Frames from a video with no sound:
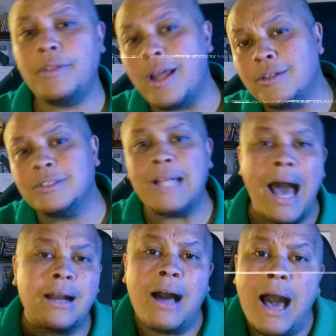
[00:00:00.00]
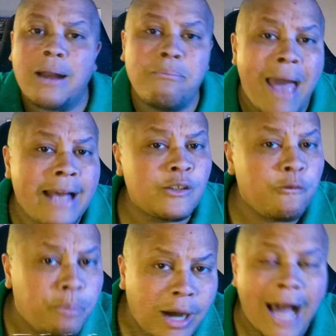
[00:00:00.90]
There's not a lot of
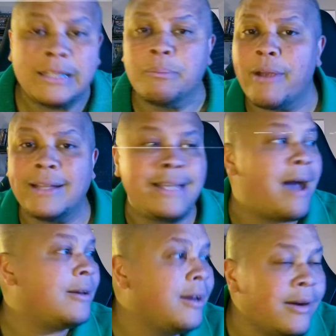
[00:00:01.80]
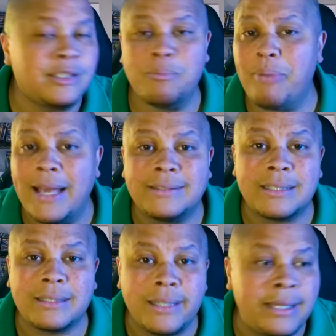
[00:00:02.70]
massive plot to break down here. It's
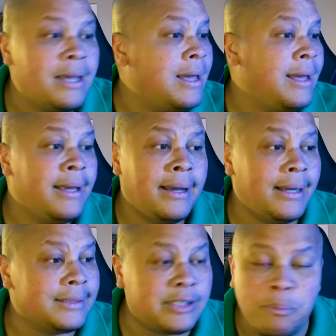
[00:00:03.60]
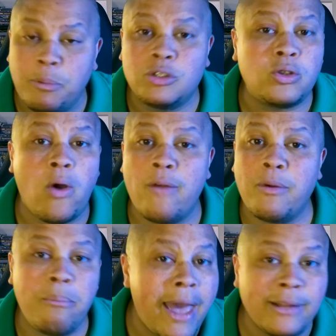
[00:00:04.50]
basically a simple story of a
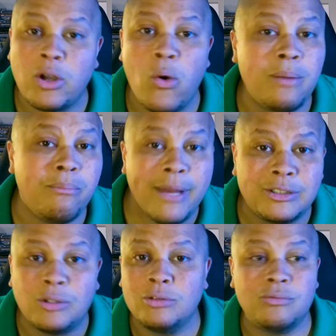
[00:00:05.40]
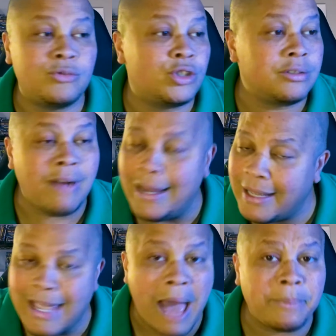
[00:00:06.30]
man going mental trying to
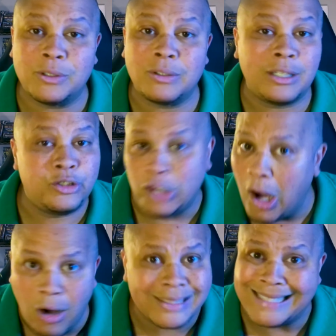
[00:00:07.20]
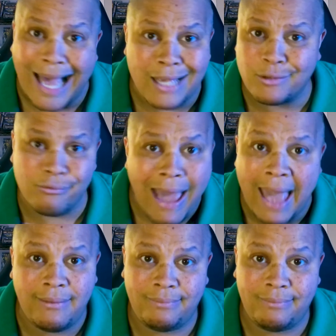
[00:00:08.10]
capture a dog-sized rat.